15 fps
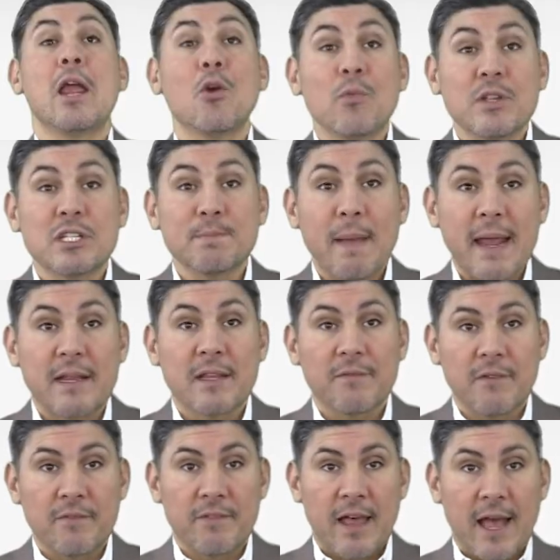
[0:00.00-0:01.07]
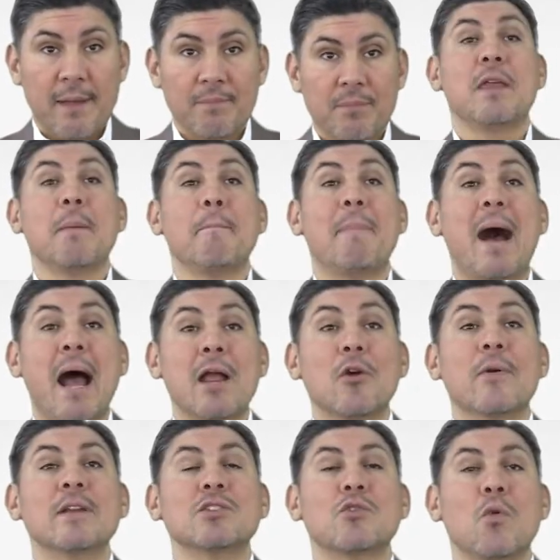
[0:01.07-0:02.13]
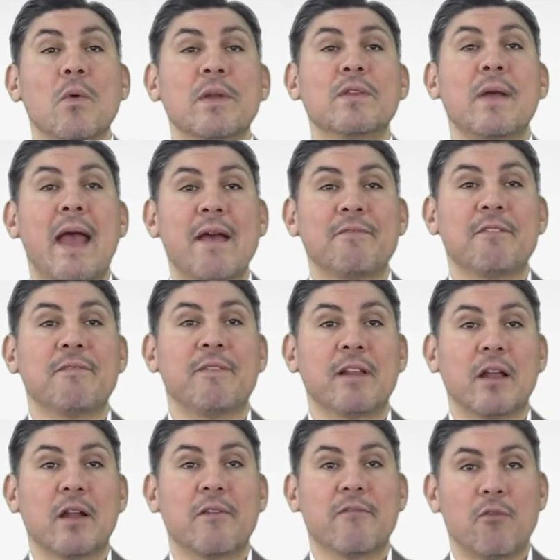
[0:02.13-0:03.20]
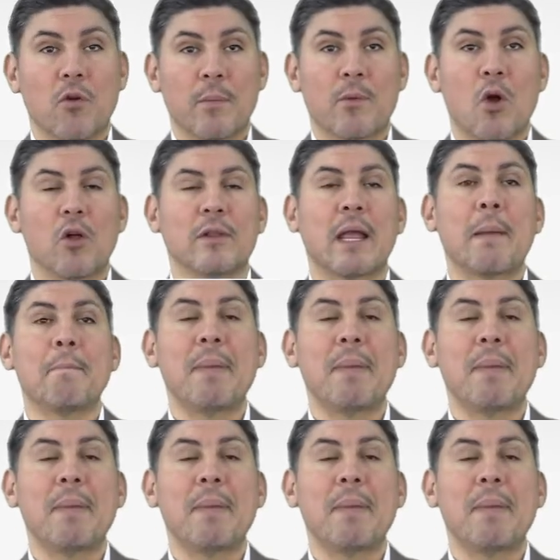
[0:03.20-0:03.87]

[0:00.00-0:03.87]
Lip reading: Irrespective of that, the buyer is going to have to fill out a form called a